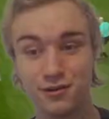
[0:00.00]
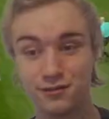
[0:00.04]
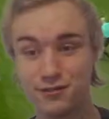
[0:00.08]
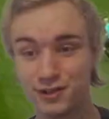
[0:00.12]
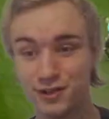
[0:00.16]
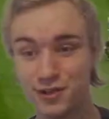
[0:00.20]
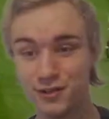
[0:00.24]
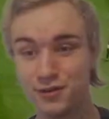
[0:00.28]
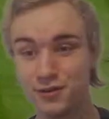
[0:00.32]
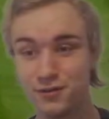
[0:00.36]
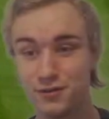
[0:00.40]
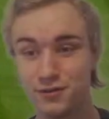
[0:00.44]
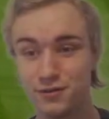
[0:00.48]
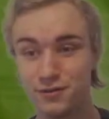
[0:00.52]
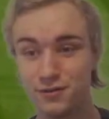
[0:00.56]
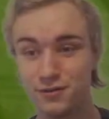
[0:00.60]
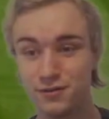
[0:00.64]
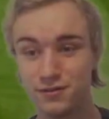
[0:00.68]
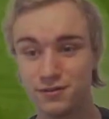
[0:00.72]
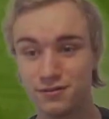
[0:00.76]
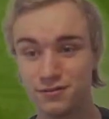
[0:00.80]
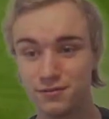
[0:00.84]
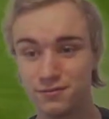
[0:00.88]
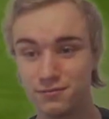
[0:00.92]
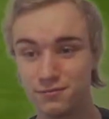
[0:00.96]
of
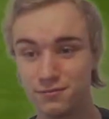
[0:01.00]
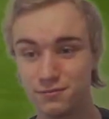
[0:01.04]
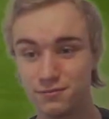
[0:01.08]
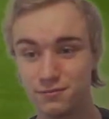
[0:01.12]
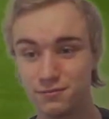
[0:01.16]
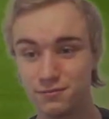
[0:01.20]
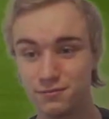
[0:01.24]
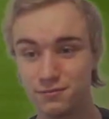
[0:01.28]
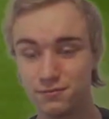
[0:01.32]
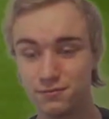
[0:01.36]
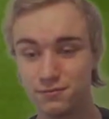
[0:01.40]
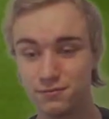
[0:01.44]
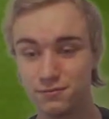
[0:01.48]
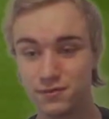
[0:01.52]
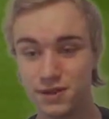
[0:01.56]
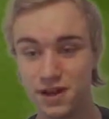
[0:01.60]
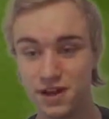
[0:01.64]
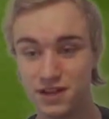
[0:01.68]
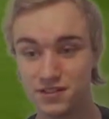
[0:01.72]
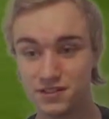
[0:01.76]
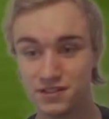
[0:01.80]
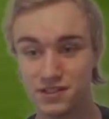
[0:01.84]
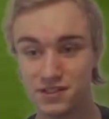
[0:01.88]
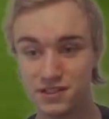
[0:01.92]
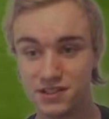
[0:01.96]
you...
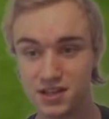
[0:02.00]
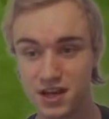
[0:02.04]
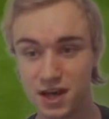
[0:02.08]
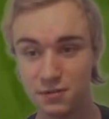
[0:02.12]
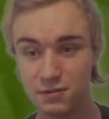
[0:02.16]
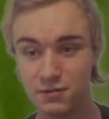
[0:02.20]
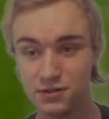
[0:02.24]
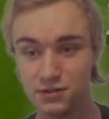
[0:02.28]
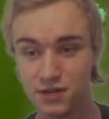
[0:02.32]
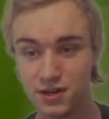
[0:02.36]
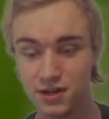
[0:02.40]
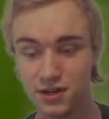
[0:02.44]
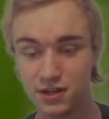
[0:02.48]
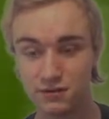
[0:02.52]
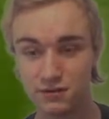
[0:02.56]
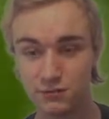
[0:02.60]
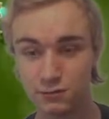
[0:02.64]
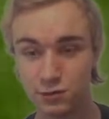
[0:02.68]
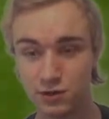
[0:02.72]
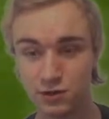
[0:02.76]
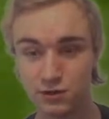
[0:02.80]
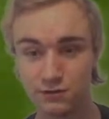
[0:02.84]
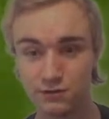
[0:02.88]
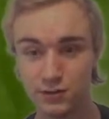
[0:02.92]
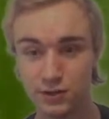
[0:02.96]
Has this happened to any
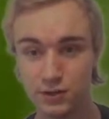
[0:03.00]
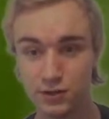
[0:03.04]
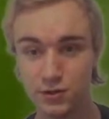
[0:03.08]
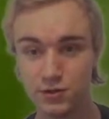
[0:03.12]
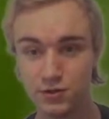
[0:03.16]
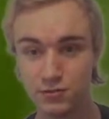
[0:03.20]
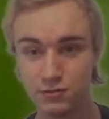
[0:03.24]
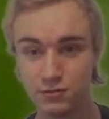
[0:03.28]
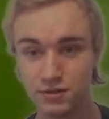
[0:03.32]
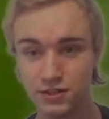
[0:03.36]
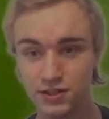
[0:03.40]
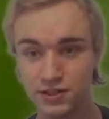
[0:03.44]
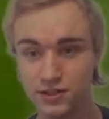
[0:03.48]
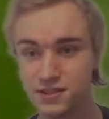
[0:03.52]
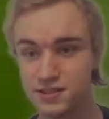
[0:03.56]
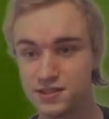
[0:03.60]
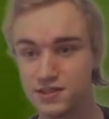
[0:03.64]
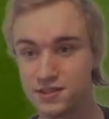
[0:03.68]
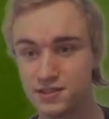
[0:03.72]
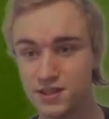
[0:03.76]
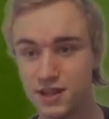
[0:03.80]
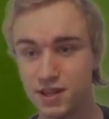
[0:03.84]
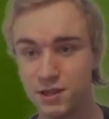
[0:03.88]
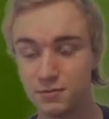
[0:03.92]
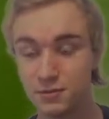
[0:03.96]
one of you? Then please
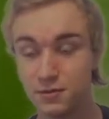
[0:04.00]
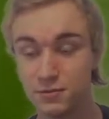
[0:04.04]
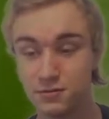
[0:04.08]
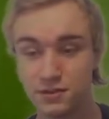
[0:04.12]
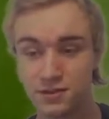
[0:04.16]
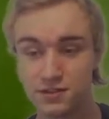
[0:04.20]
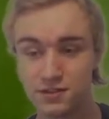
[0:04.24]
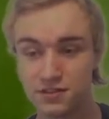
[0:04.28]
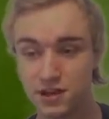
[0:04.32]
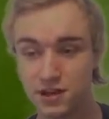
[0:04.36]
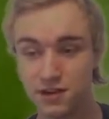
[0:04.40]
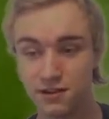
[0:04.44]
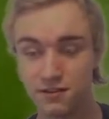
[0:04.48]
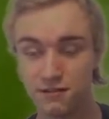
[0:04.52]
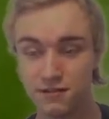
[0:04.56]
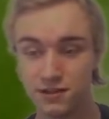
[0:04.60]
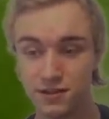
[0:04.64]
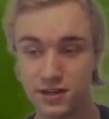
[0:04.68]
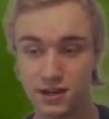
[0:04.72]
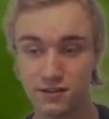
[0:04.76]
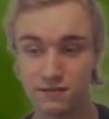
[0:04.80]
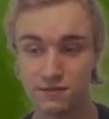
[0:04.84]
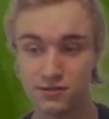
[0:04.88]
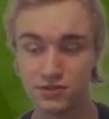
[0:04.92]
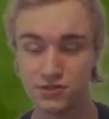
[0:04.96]
tell me, because I've
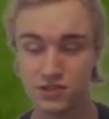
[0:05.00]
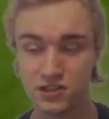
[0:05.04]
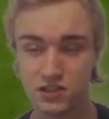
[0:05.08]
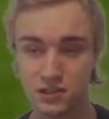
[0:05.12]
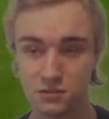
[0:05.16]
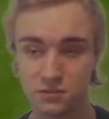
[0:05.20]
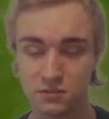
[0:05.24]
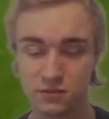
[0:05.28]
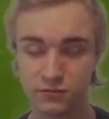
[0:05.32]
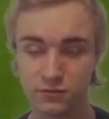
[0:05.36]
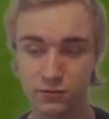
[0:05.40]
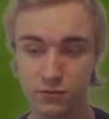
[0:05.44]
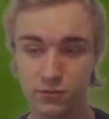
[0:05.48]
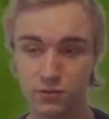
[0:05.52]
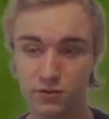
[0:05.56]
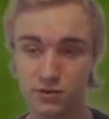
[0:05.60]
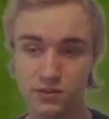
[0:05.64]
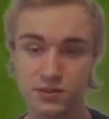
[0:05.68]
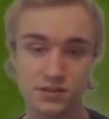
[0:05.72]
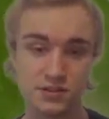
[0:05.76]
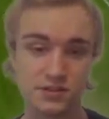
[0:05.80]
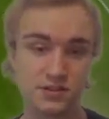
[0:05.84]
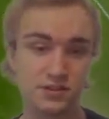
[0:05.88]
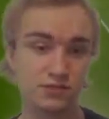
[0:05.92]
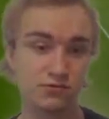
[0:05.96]
never seen it before
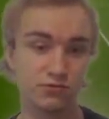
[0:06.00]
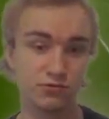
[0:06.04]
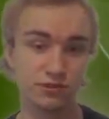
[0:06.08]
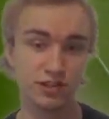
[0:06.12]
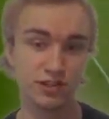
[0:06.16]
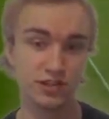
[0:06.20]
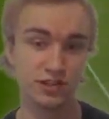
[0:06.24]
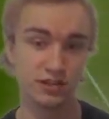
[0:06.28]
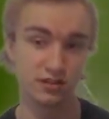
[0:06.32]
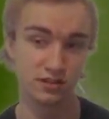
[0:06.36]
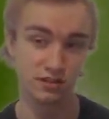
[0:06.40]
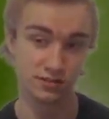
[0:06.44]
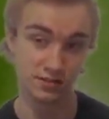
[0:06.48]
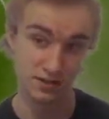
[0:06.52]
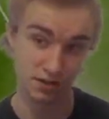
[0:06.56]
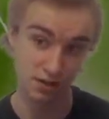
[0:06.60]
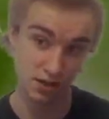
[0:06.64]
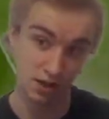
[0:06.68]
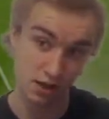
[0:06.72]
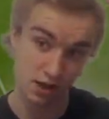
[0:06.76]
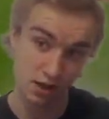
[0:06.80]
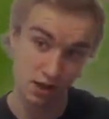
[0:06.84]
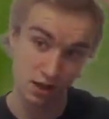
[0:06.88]
and it's ridiculous.